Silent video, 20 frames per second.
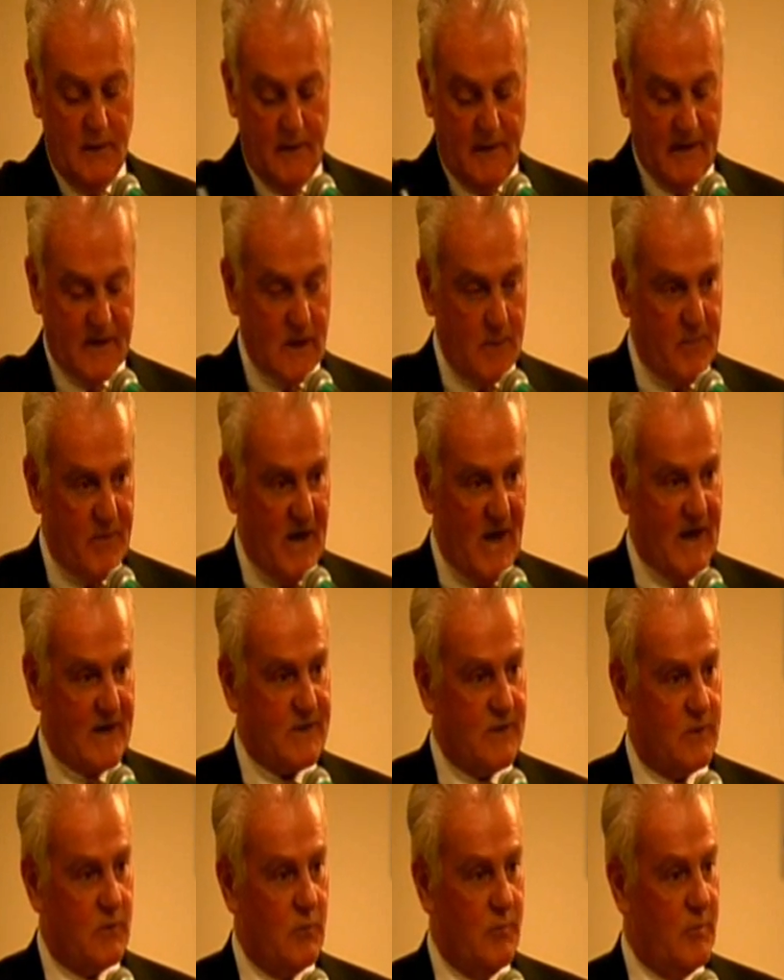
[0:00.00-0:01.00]
They come
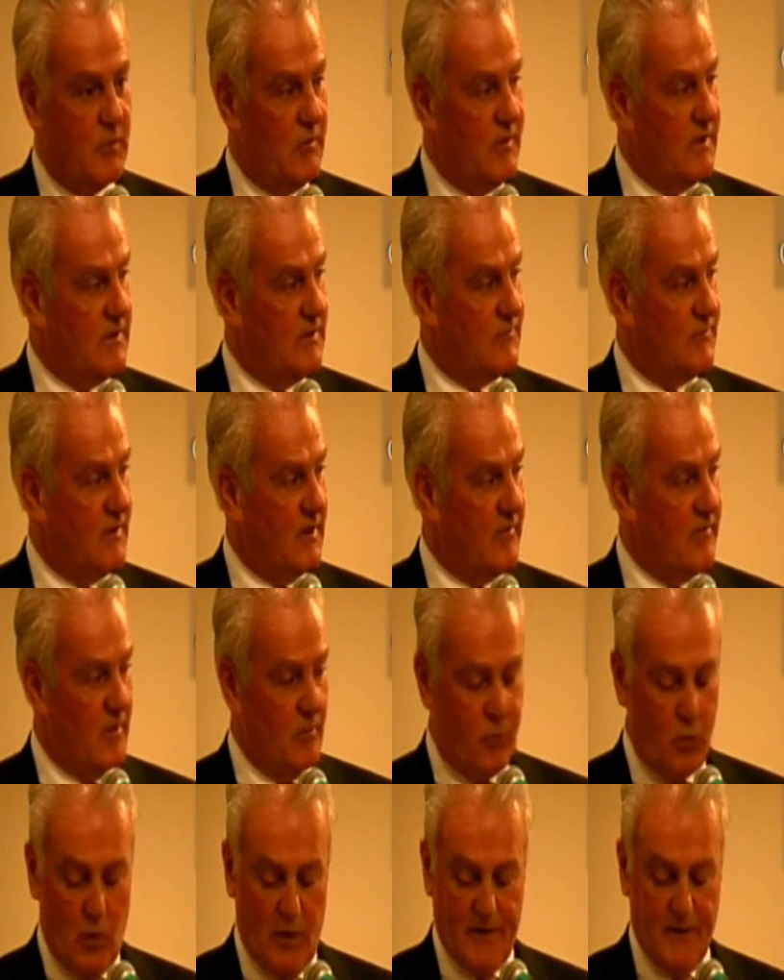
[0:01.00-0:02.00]
back, the community gives their
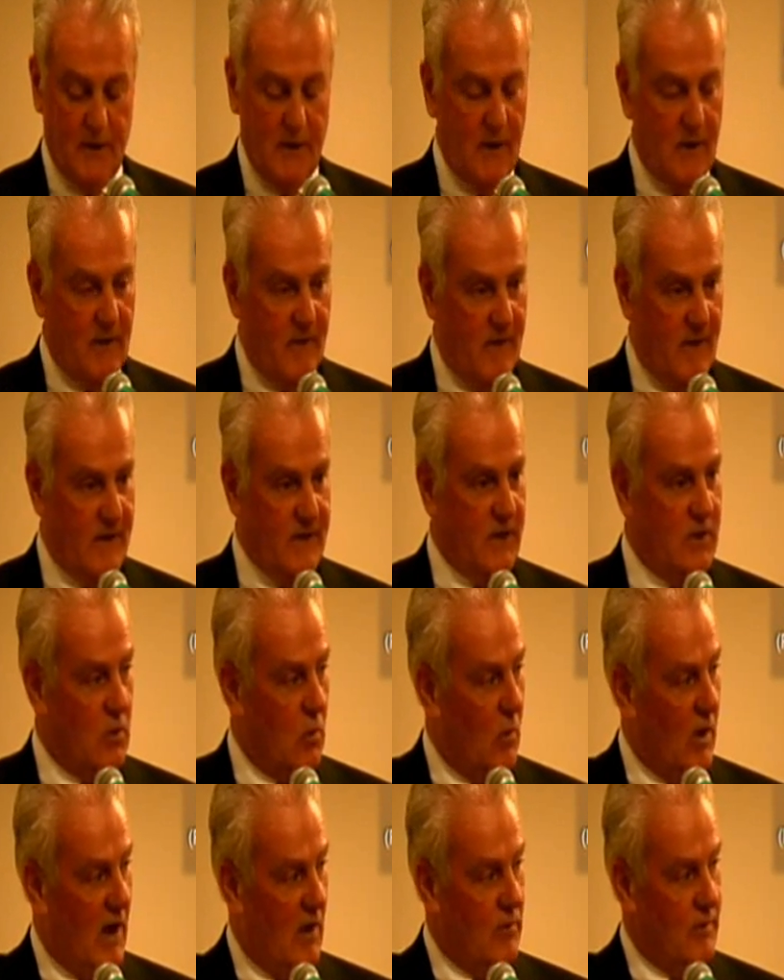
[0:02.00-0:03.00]
input. Then you
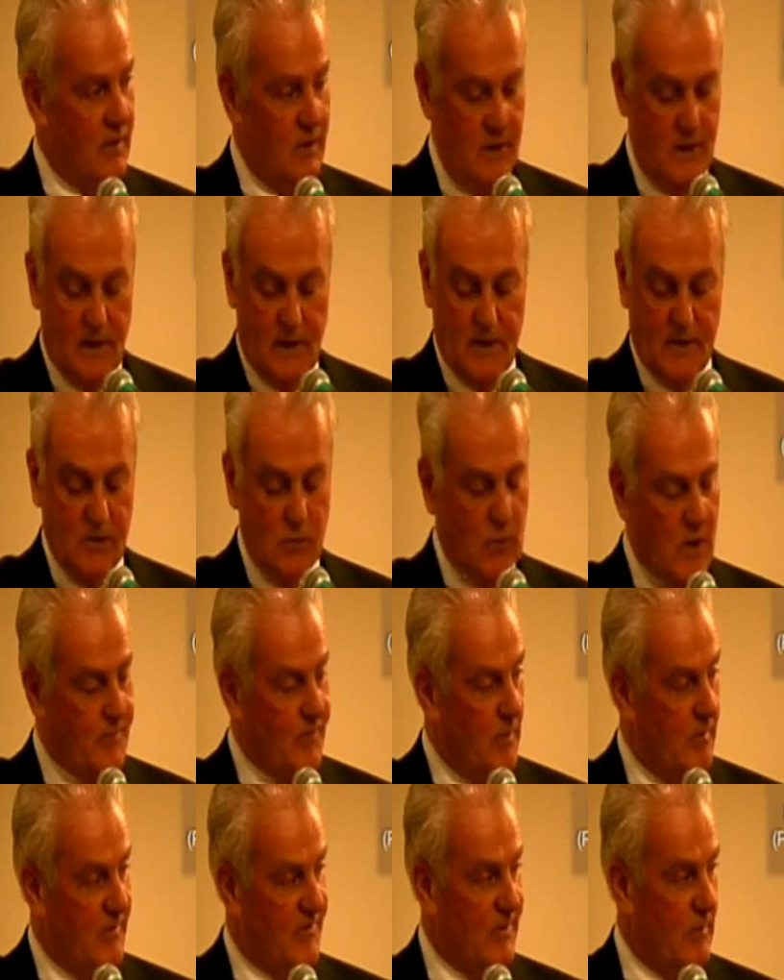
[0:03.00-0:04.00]
go out and
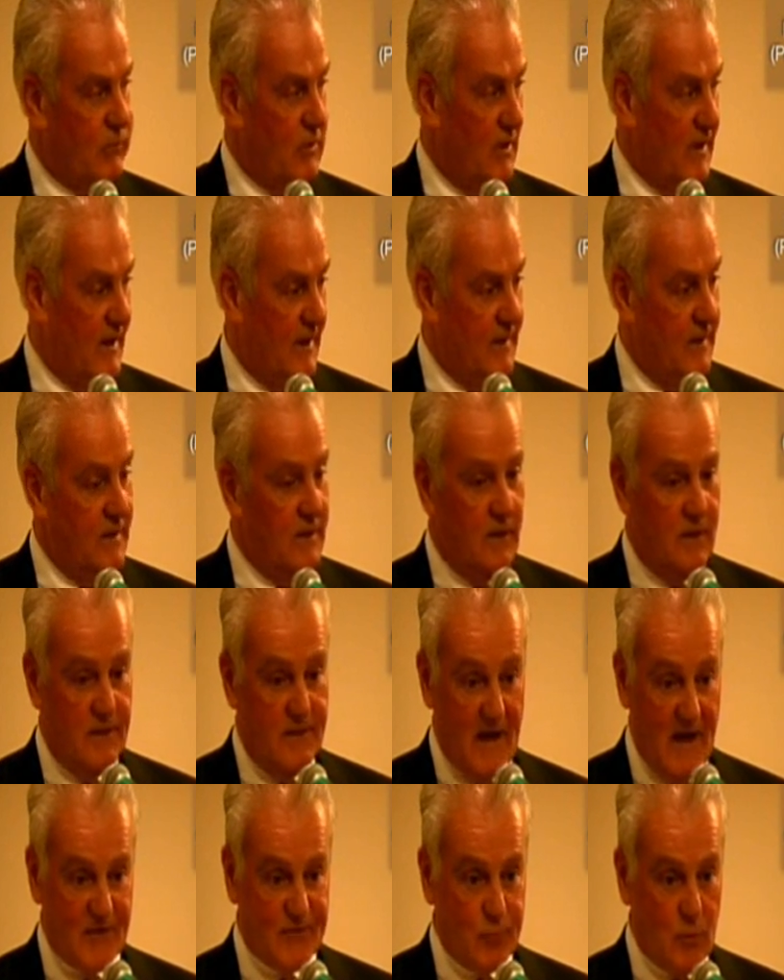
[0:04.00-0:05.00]
implement the plan.
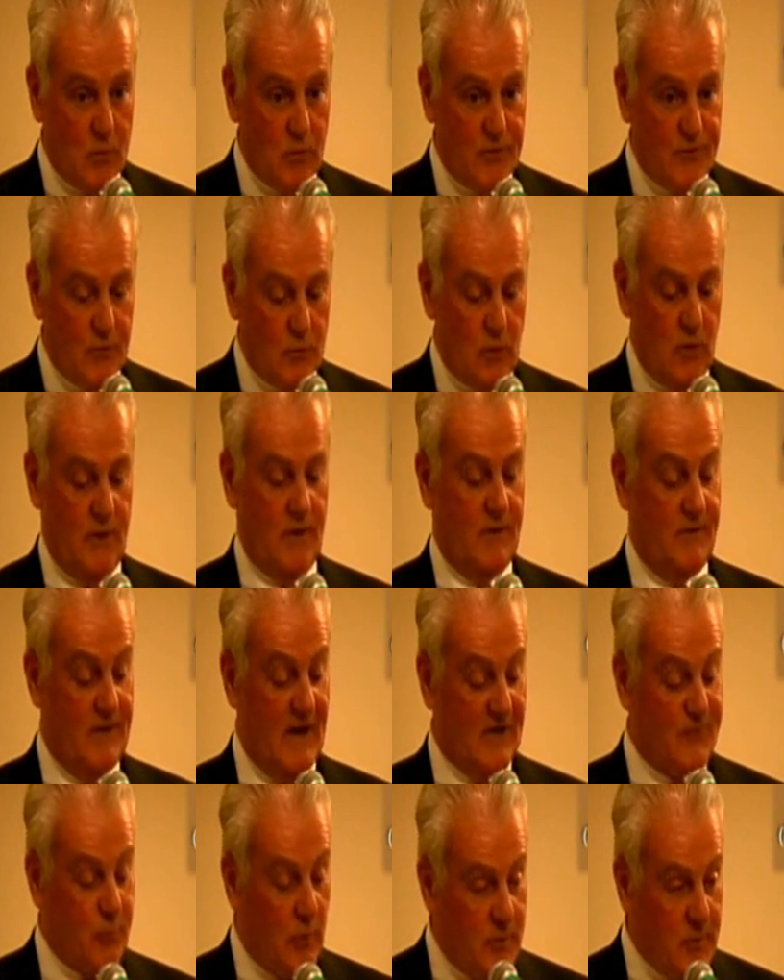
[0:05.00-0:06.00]
That's what we're doing.
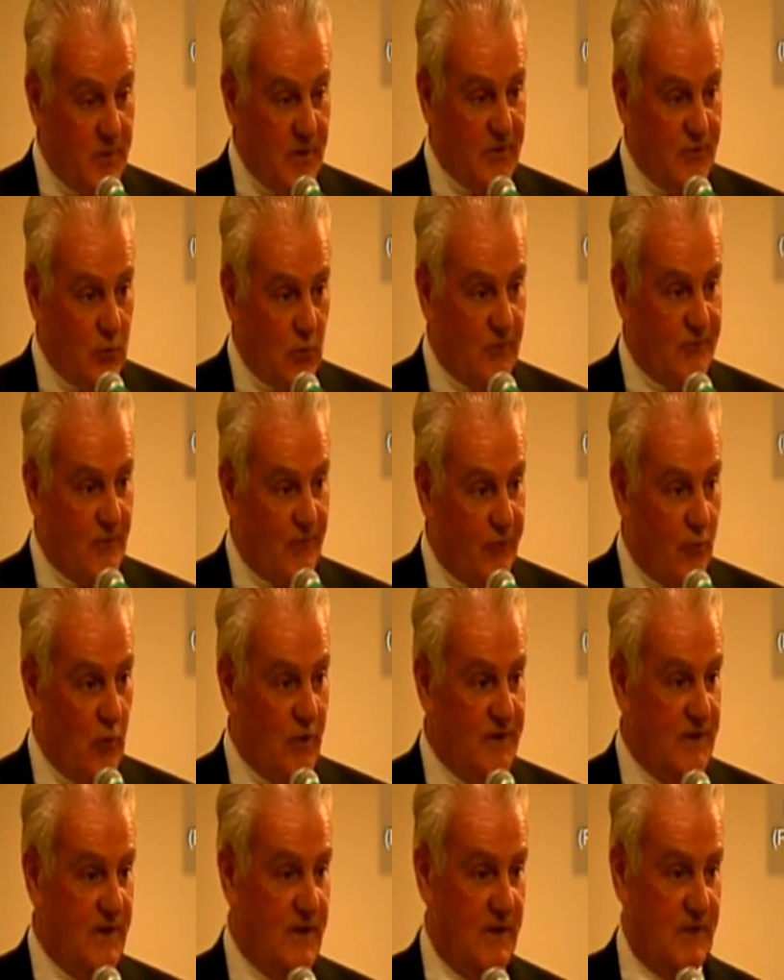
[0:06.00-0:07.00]
That's what we've been doing for 4
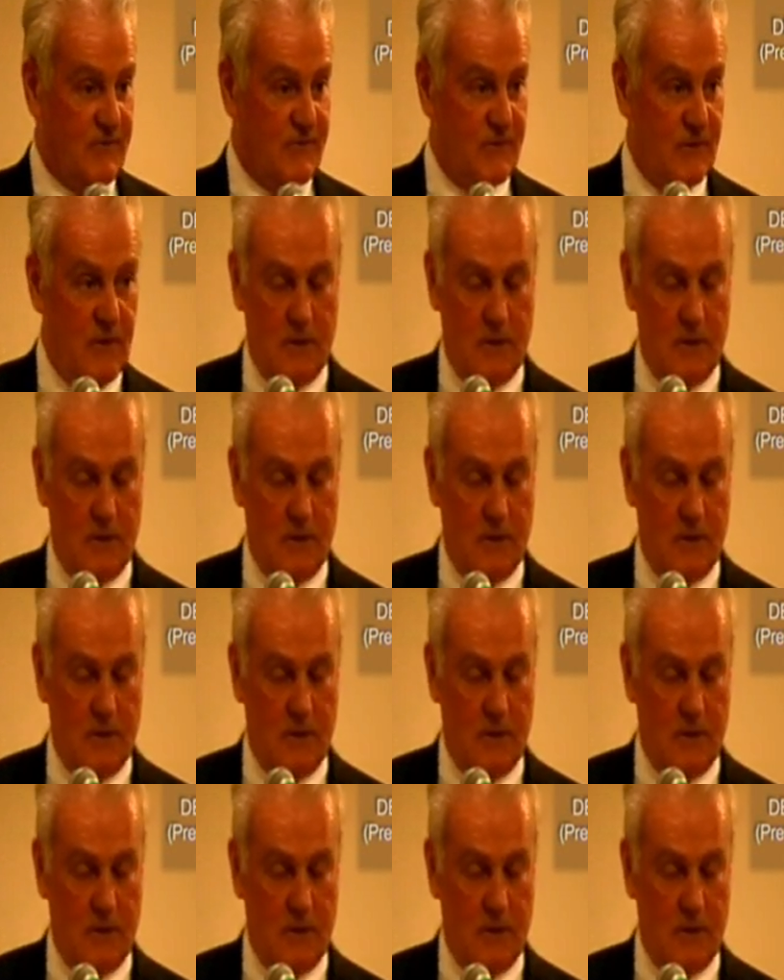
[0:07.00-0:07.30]
years.